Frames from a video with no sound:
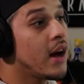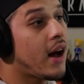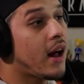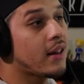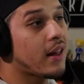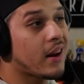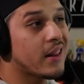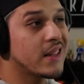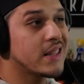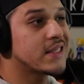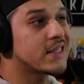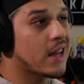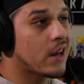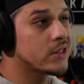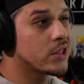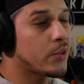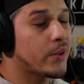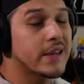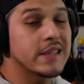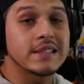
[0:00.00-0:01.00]
A lot of these
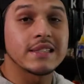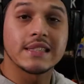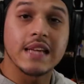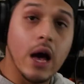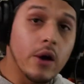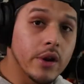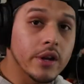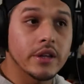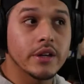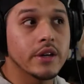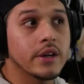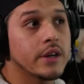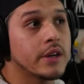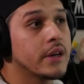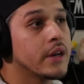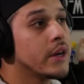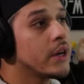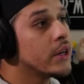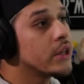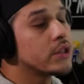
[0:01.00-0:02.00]
sounds already sounded
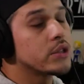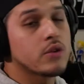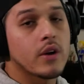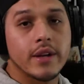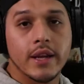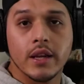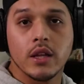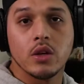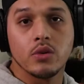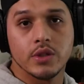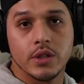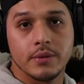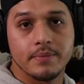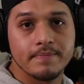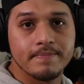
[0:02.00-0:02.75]
good, so I didn't use it.